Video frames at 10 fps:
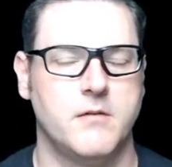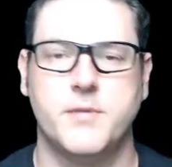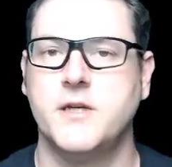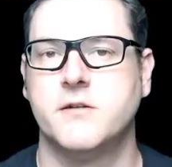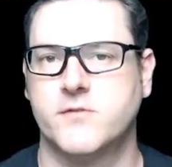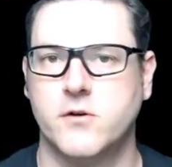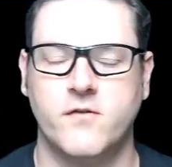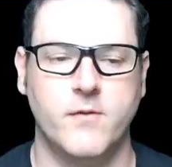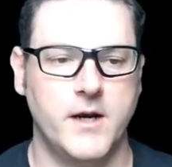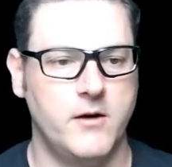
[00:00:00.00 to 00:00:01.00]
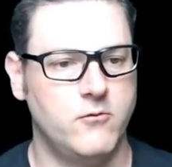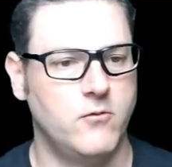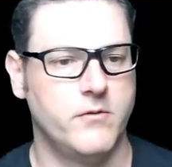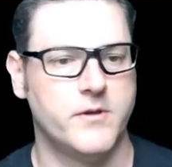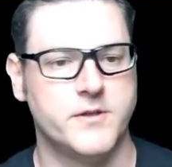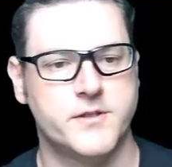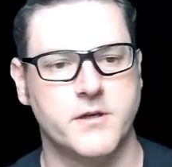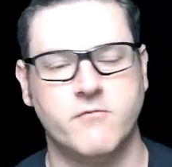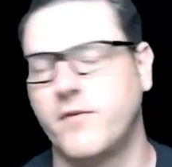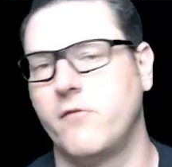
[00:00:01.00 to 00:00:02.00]
piece of software, or there's
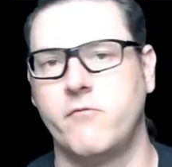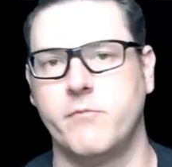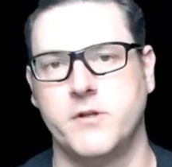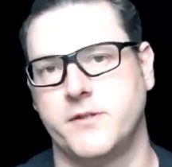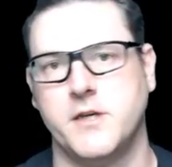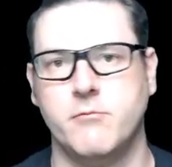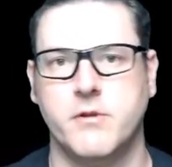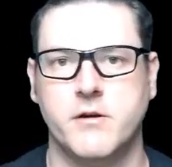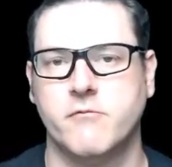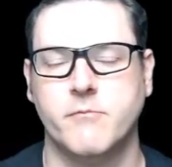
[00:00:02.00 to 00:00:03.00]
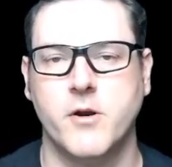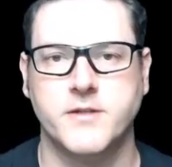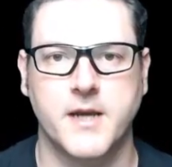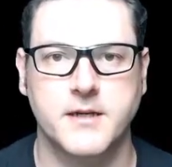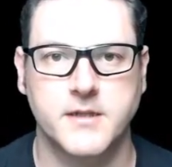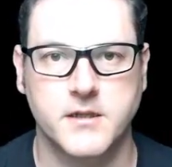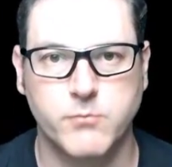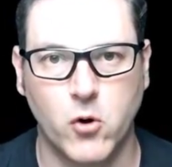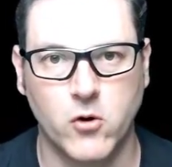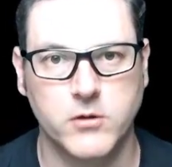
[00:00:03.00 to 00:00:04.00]
a vulnerability within a remote access
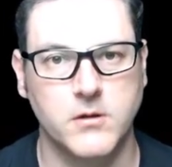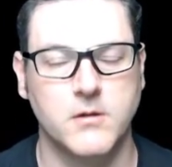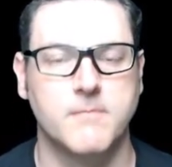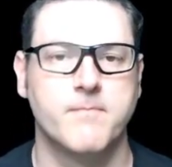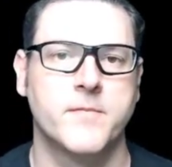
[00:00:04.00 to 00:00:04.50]
portal.